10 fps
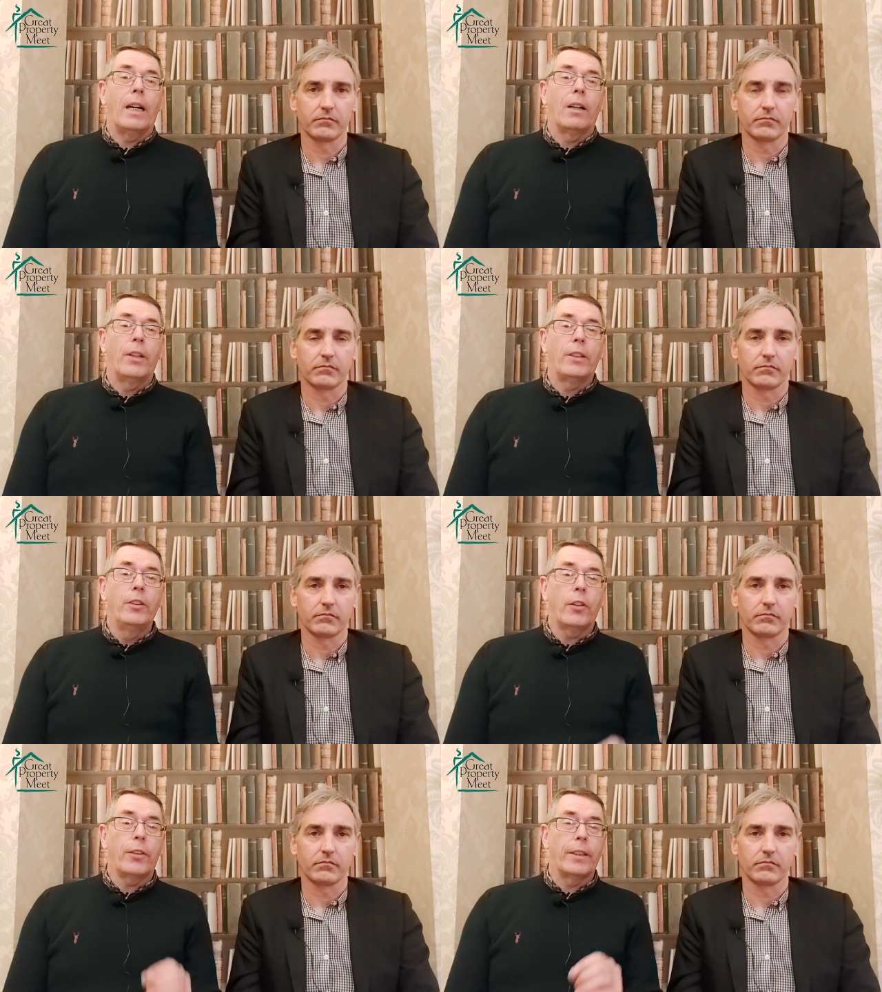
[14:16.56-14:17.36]
Speaker 1: Now, there's
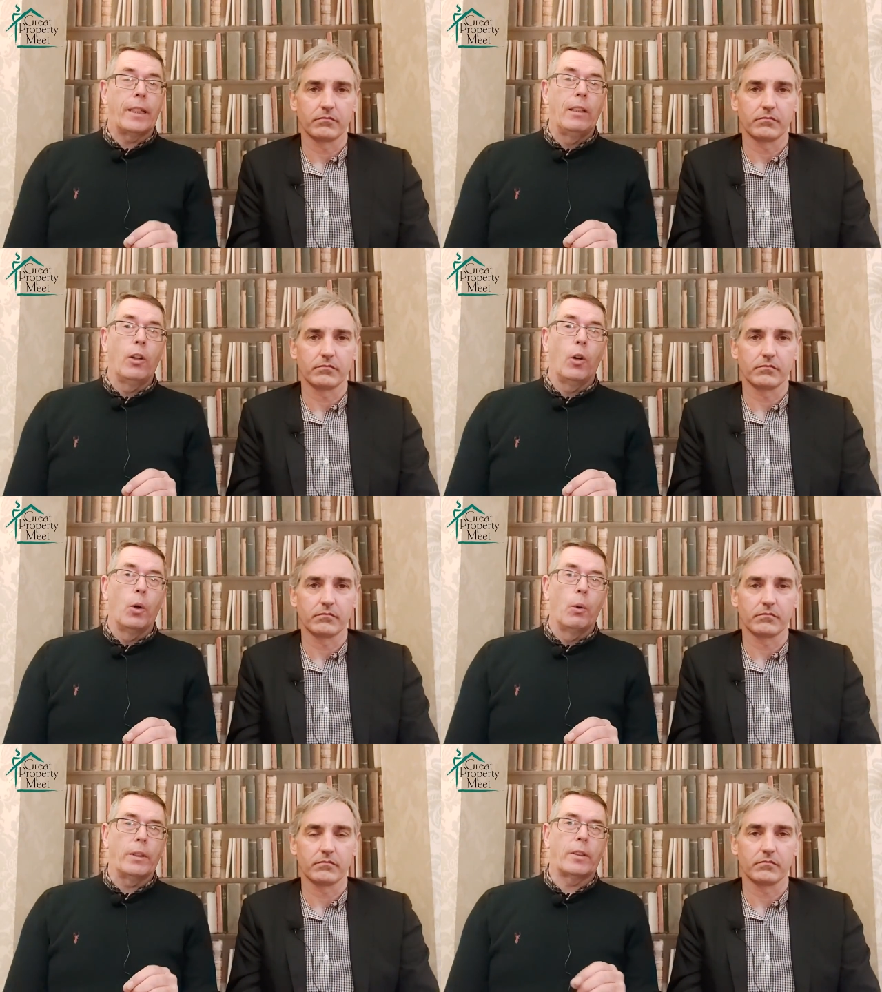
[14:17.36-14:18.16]
nothing in
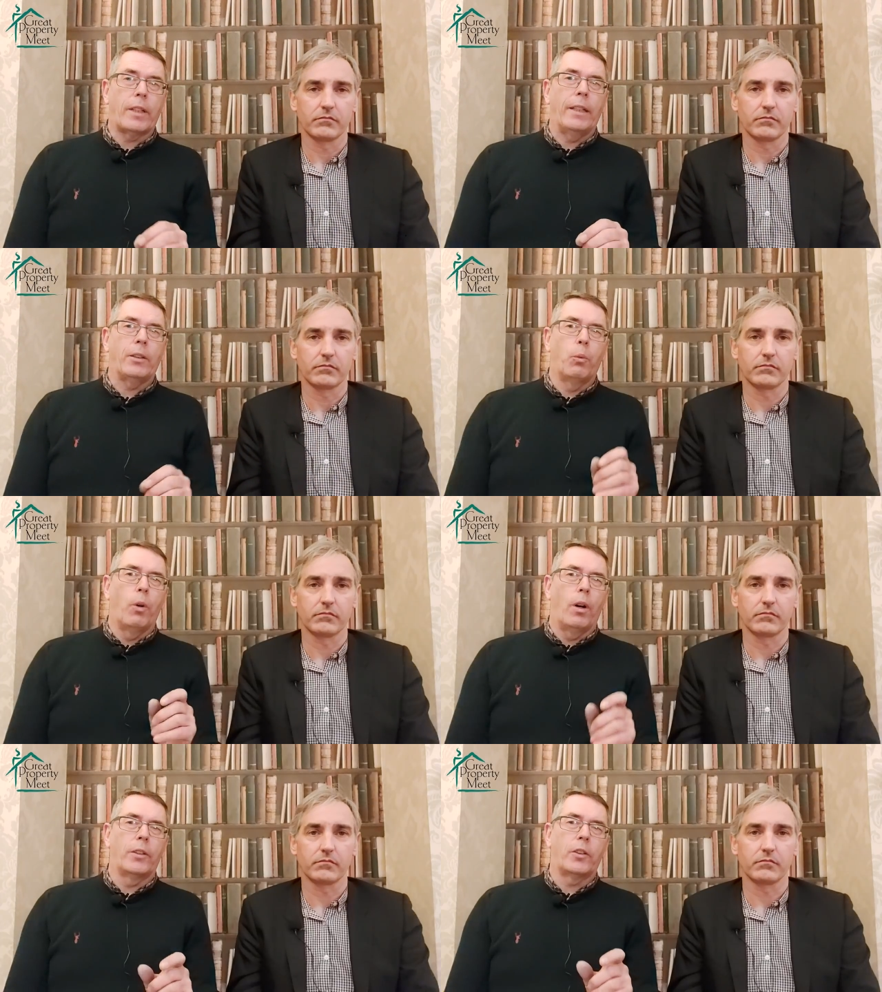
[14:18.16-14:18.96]
law which states
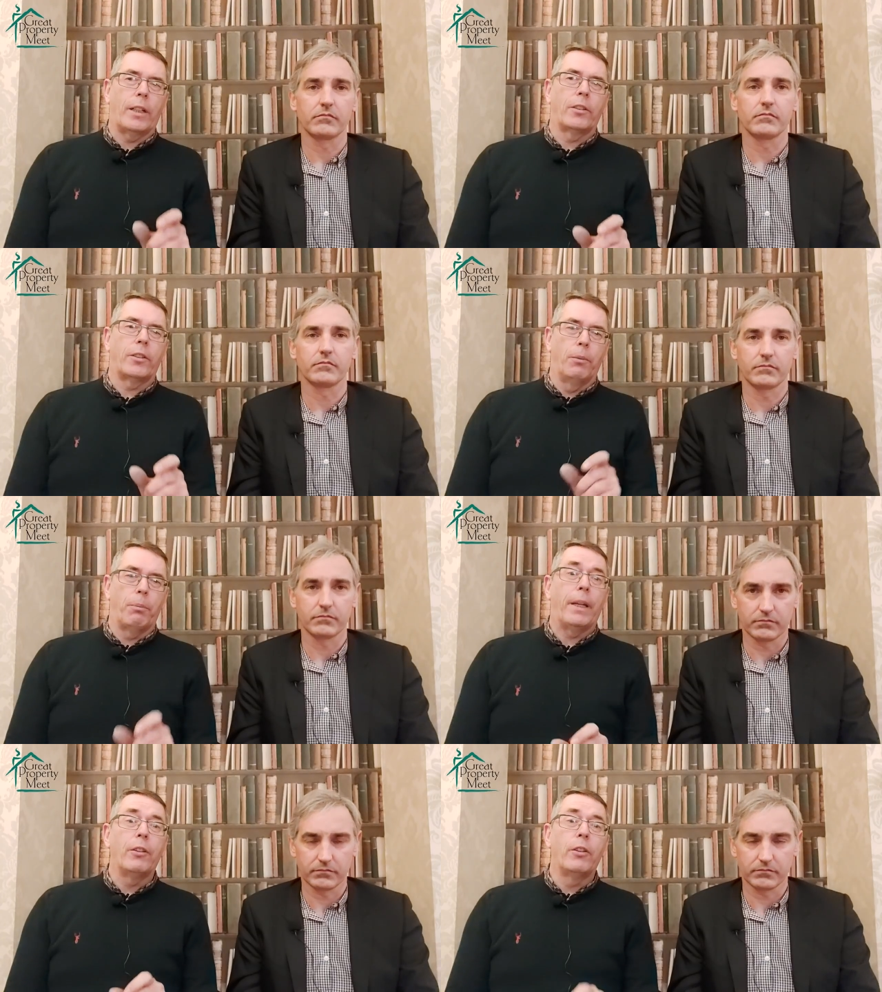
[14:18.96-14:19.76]
what a
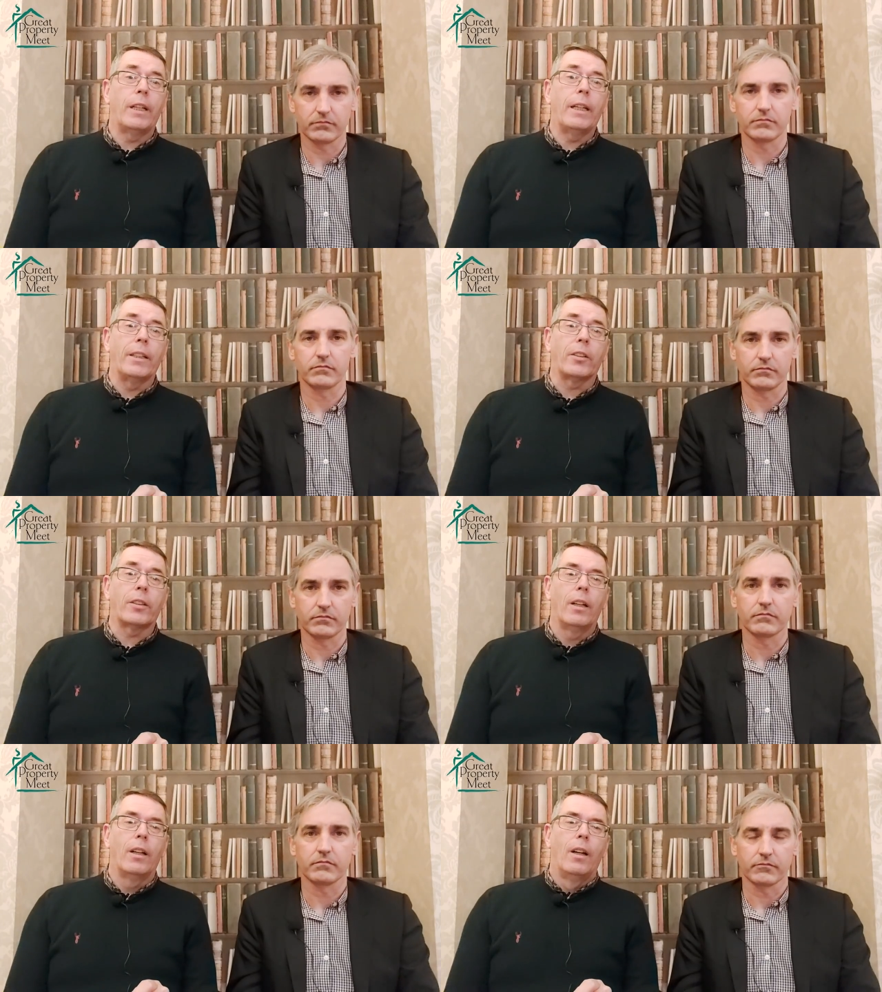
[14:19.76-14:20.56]
transient period is.